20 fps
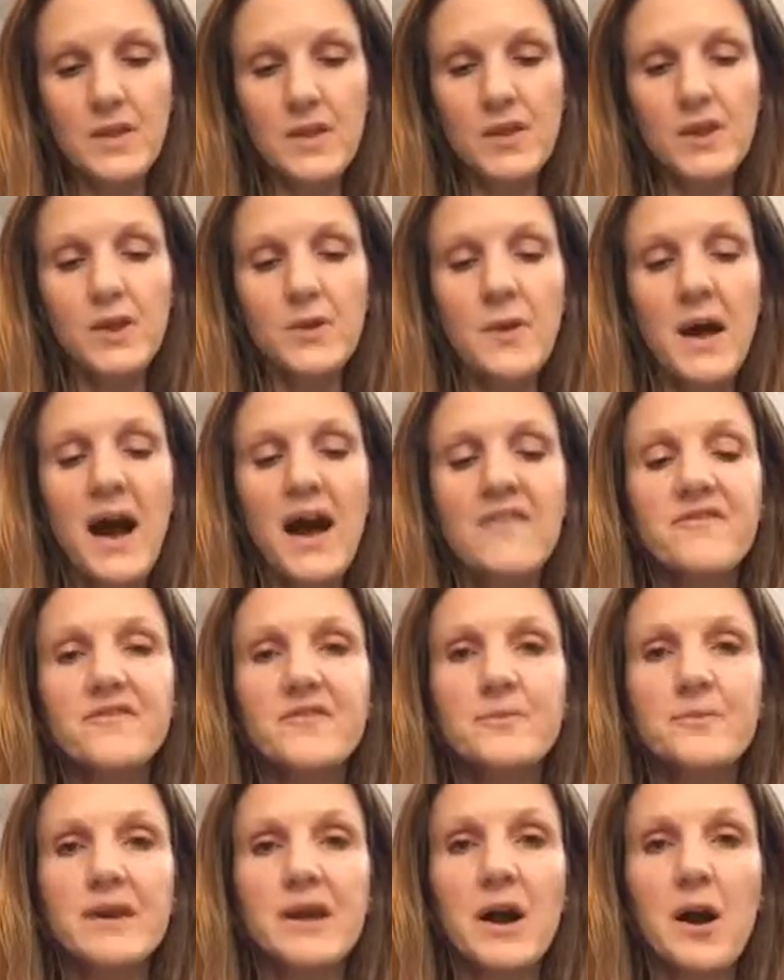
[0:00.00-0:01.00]
You have
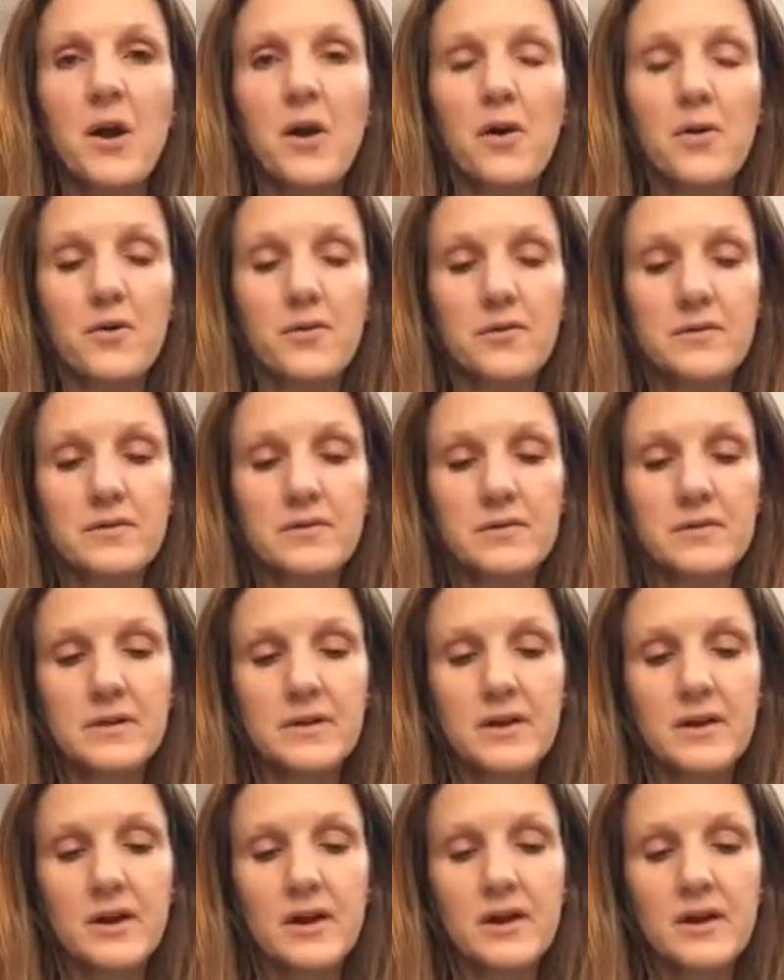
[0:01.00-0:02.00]
to be whole,
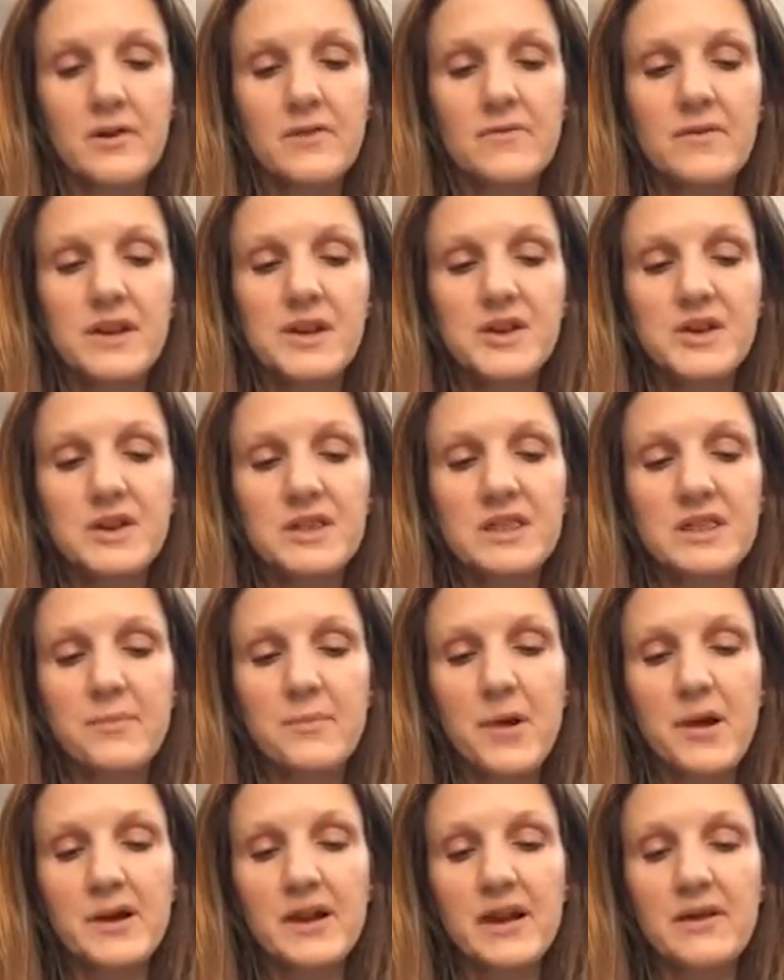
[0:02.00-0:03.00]
rich in the
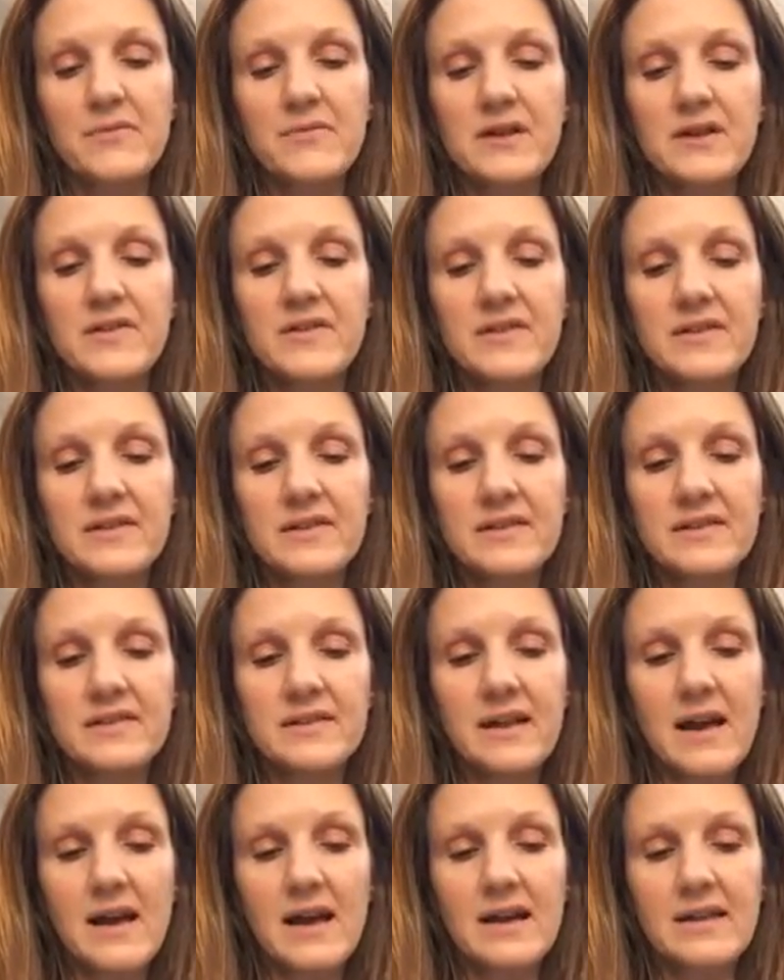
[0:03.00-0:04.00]
body, rich in
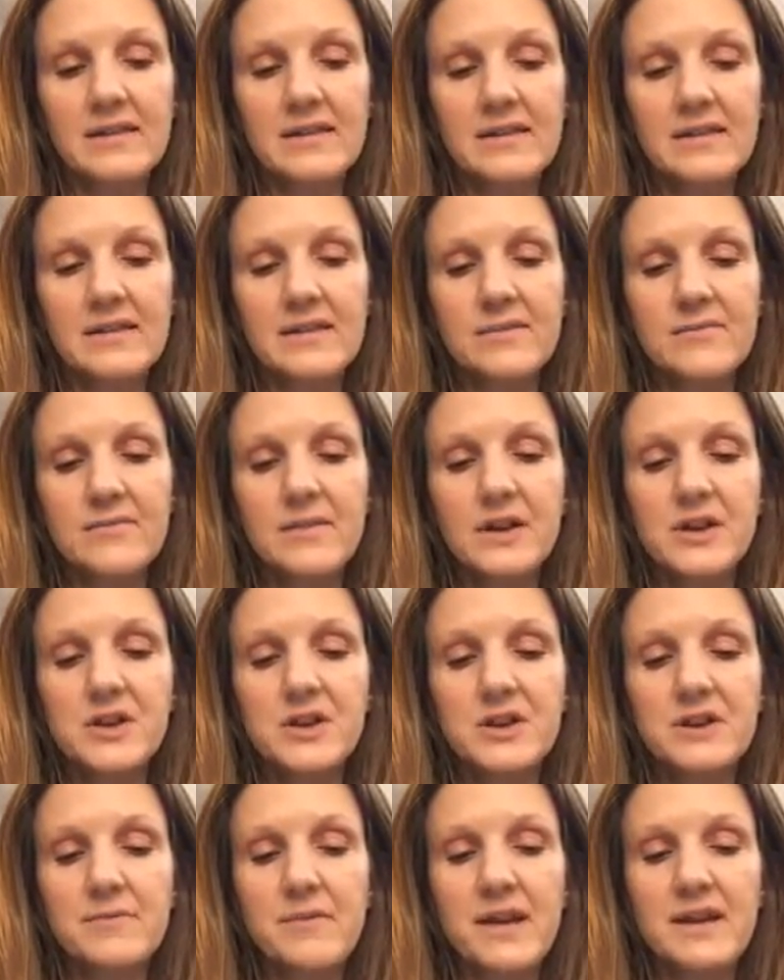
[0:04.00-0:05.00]
science,
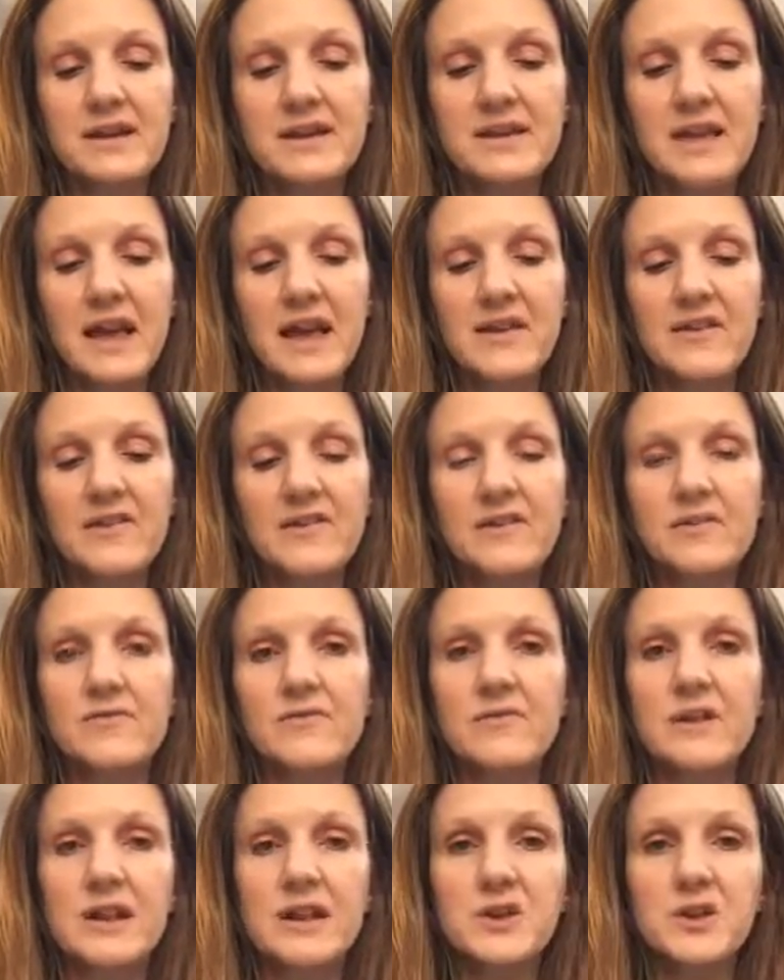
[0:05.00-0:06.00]
rich in meditation,
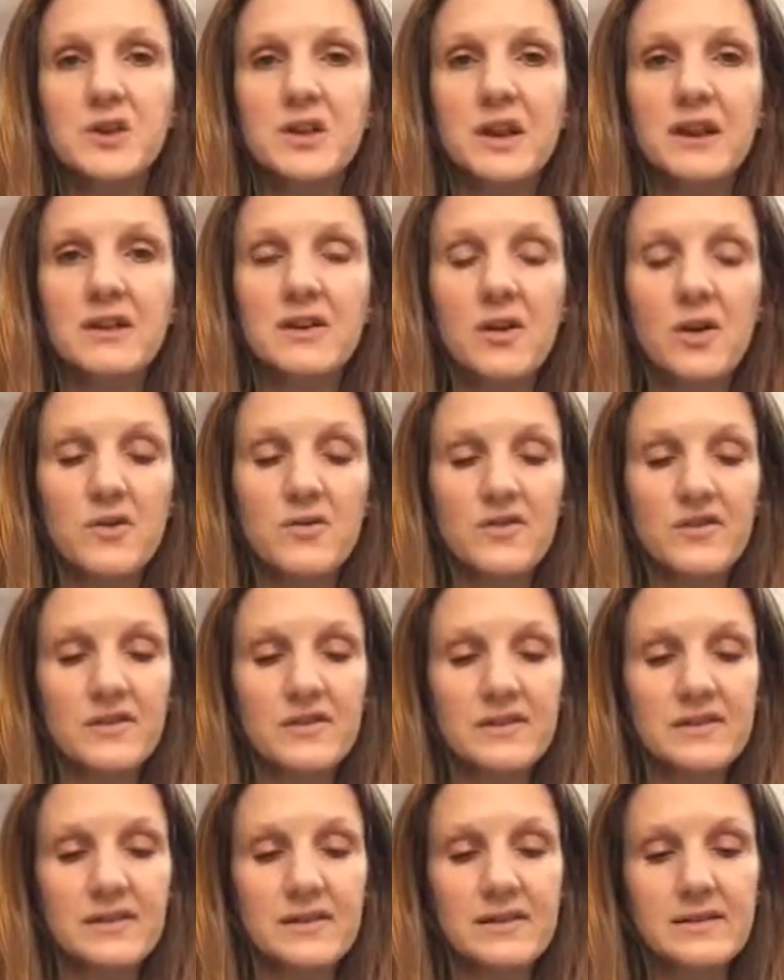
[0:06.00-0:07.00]
rich in
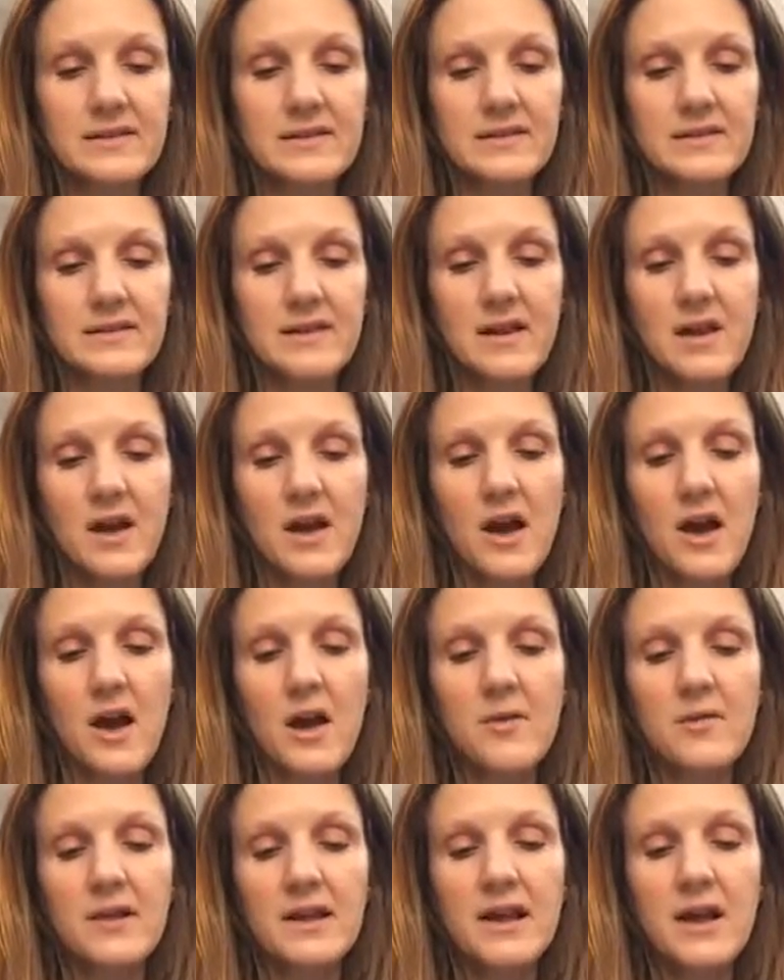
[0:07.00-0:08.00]
consciousness.
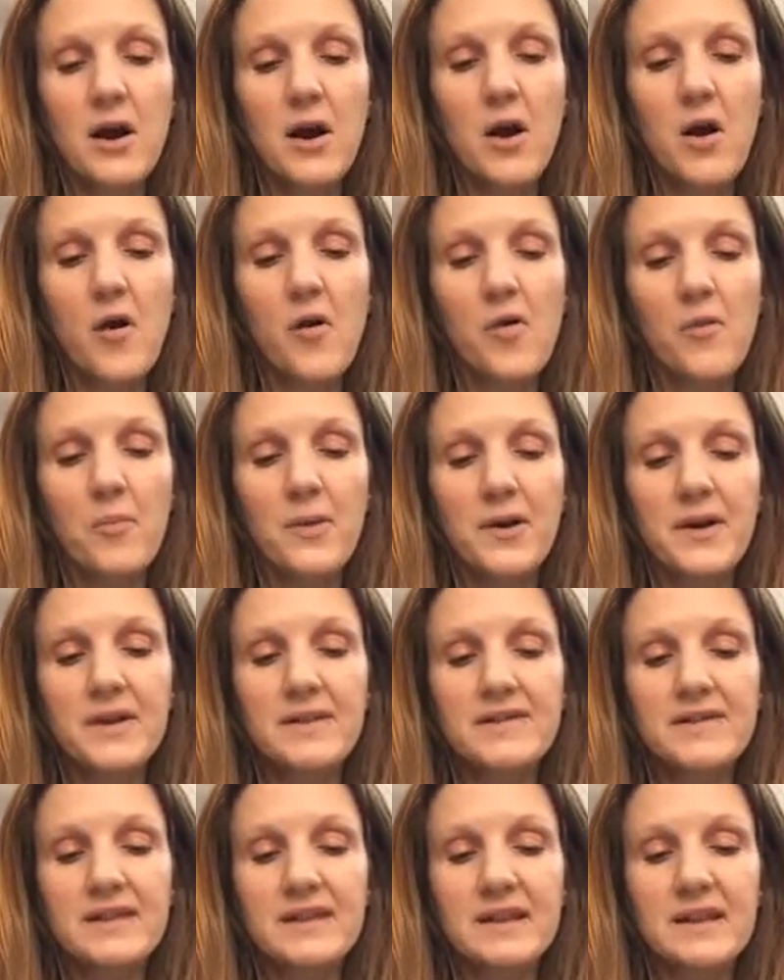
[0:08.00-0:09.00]
Only a whole
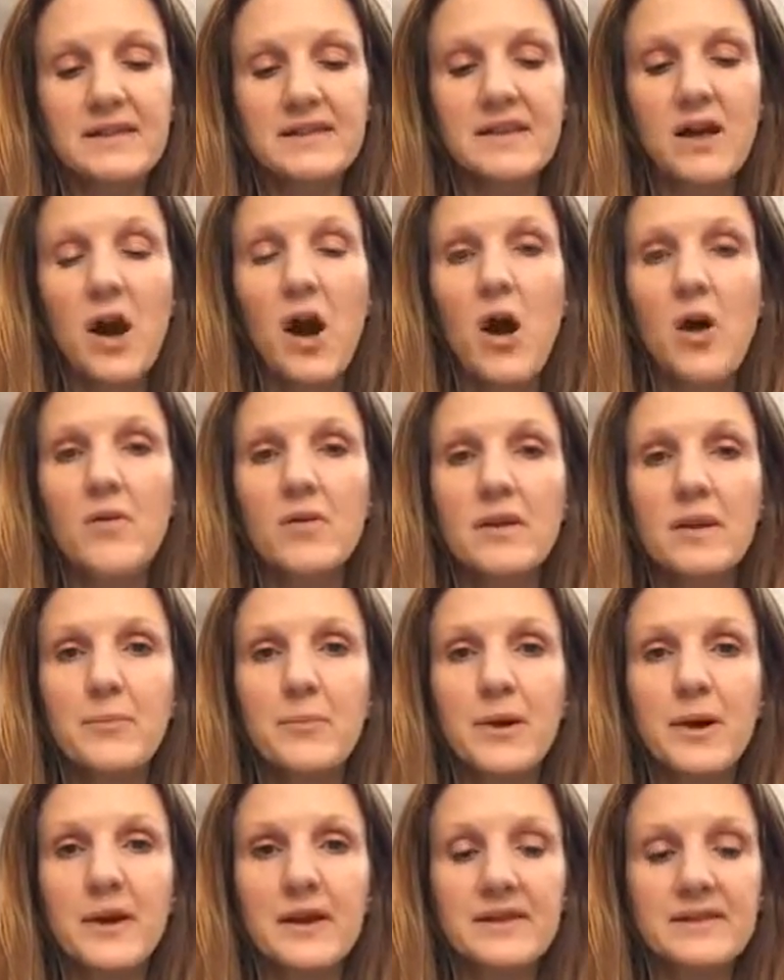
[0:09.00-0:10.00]
person is a holy
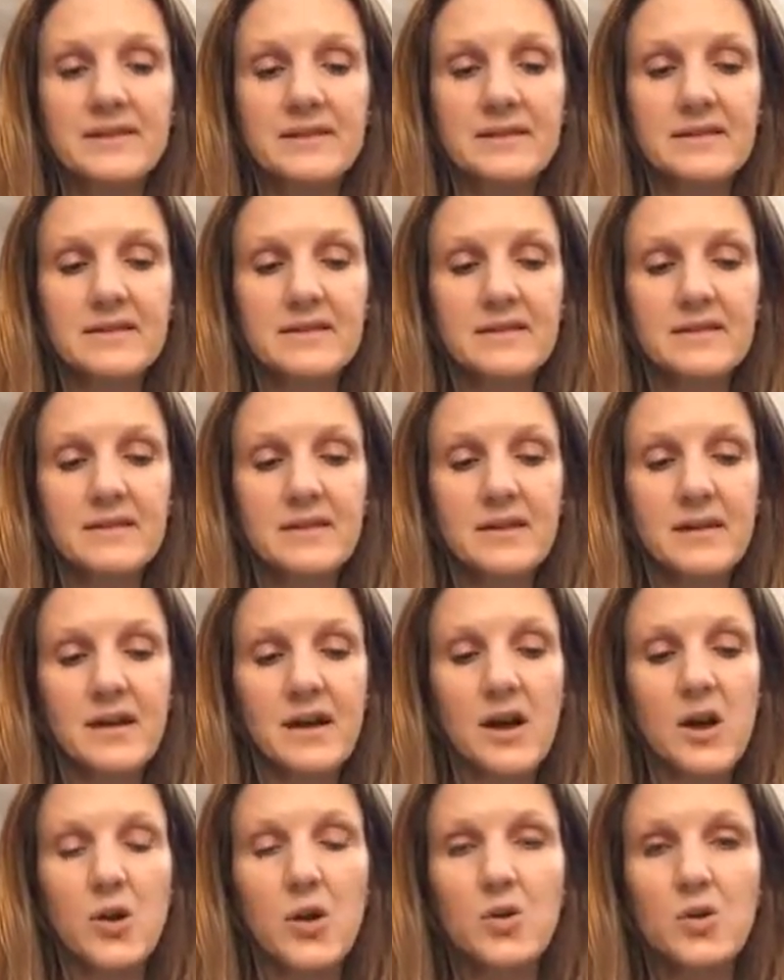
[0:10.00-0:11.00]
person,
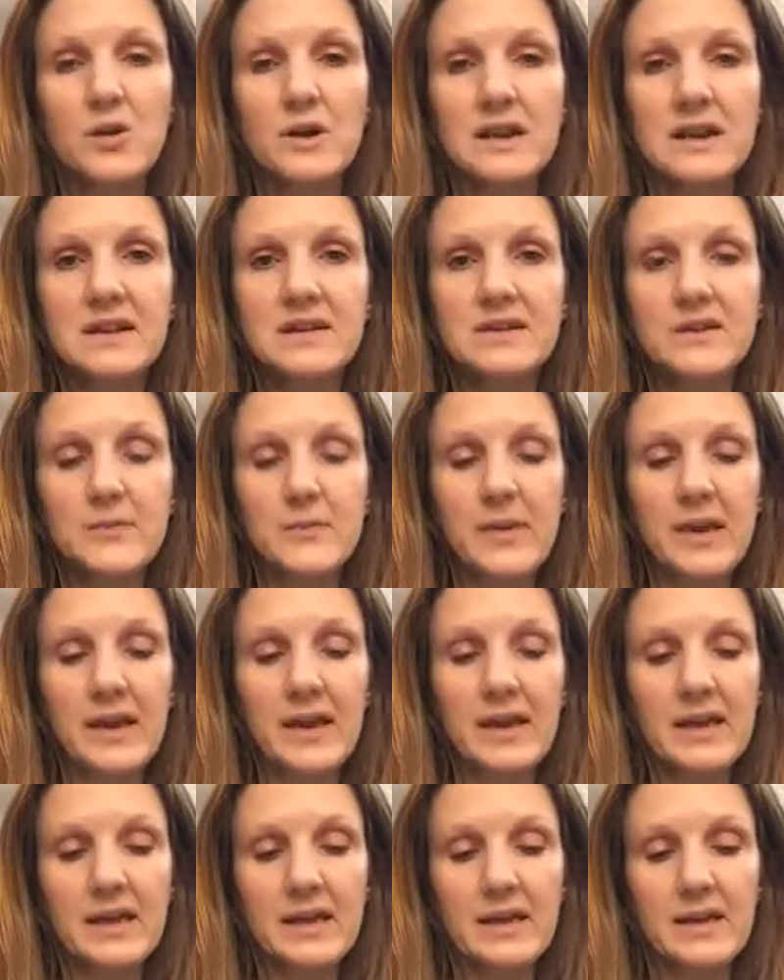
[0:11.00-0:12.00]
according to
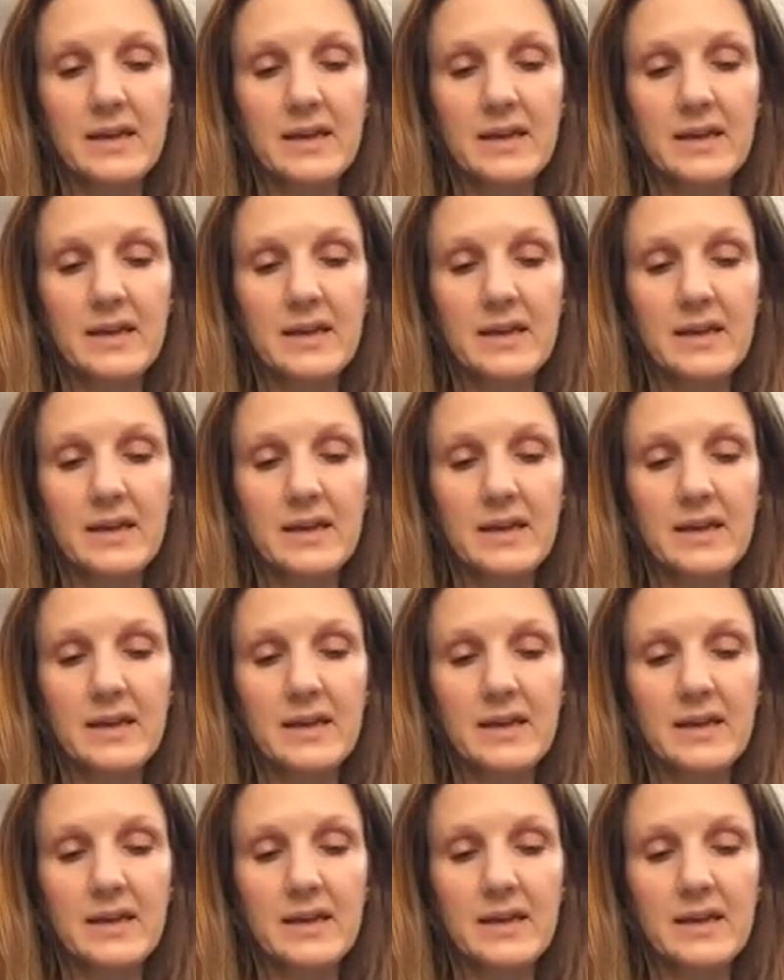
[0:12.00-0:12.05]
me.